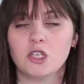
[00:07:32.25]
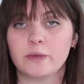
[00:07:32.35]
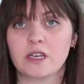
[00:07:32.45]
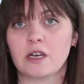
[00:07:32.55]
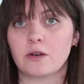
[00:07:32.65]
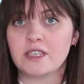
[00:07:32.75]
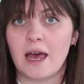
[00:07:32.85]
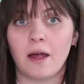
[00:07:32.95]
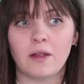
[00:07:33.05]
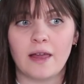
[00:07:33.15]
she was gonna go
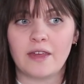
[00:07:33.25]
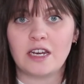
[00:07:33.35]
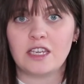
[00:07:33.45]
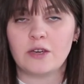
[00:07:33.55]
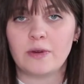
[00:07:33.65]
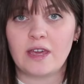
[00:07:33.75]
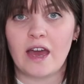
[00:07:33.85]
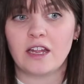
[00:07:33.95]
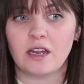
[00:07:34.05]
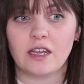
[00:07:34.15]
tell and then he would
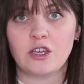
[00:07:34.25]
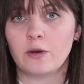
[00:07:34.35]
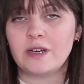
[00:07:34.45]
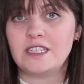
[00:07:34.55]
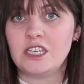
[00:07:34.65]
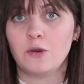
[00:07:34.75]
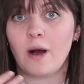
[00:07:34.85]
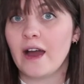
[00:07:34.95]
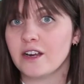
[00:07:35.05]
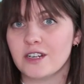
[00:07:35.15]
get, a
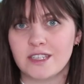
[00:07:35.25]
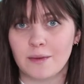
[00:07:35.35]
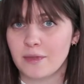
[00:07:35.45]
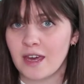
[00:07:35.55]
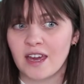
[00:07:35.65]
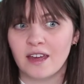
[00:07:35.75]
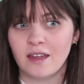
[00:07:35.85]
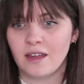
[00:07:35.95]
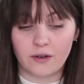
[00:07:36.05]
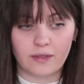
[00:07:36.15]
DUI or something.
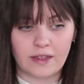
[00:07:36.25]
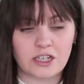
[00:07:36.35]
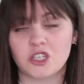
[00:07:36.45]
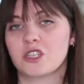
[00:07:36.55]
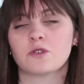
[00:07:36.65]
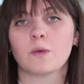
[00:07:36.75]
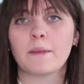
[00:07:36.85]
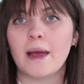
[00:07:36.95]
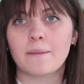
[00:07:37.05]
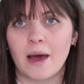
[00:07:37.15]
I don't know, that's just
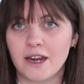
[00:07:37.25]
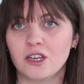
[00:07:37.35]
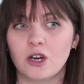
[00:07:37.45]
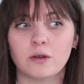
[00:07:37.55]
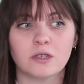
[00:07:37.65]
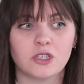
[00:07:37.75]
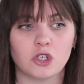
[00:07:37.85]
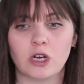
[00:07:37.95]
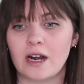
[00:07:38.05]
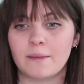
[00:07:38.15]
where my mind goes
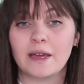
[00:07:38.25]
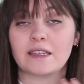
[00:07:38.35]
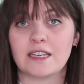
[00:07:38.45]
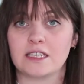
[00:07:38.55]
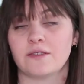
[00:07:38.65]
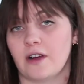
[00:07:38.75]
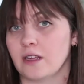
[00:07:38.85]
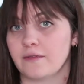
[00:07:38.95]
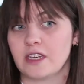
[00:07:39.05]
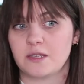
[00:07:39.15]
to try to make sense of
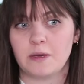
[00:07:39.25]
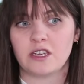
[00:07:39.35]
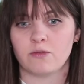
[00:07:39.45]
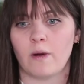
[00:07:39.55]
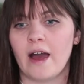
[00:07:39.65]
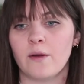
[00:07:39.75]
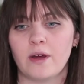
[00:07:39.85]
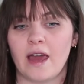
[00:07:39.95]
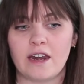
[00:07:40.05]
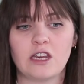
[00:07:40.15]
all of this, because why
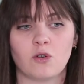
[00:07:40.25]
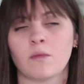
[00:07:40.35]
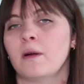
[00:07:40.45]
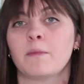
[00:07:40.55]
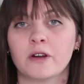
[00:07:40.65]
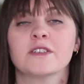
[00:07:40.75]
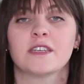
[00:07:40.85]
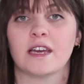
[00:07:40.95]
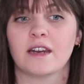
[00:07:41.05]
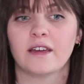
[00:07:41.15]
would any normal
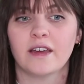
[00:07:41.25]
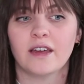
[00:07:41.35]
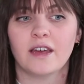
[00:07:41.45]
person